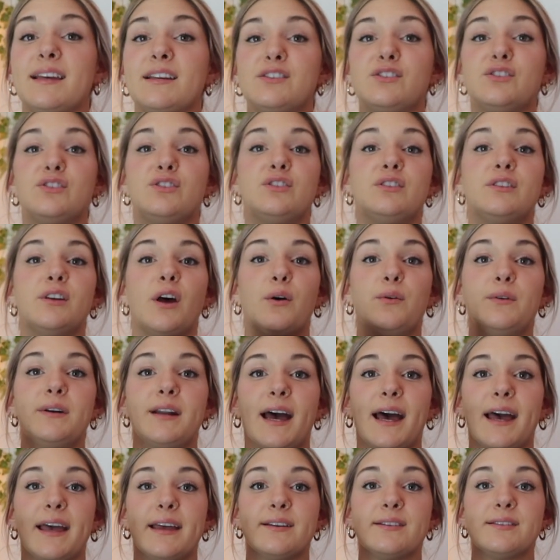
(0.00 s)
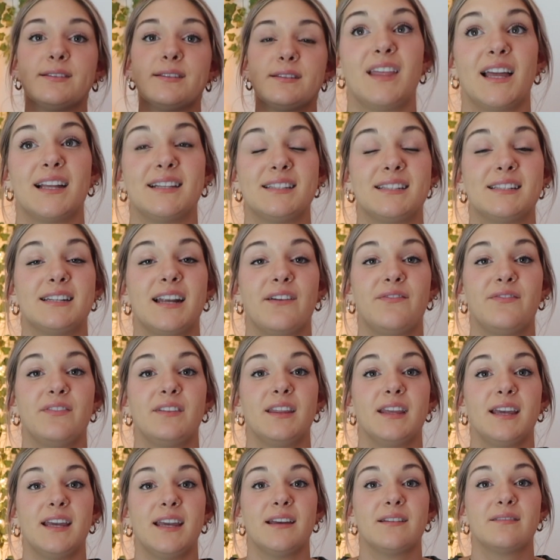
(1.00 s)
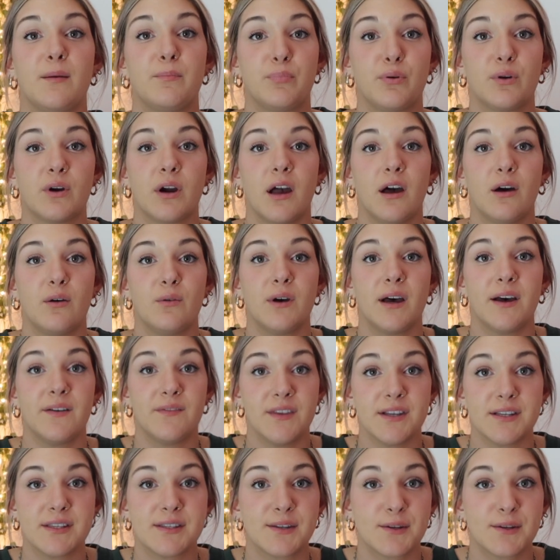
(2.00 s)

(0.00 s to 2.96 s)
is so nice. That's definitely a pro of this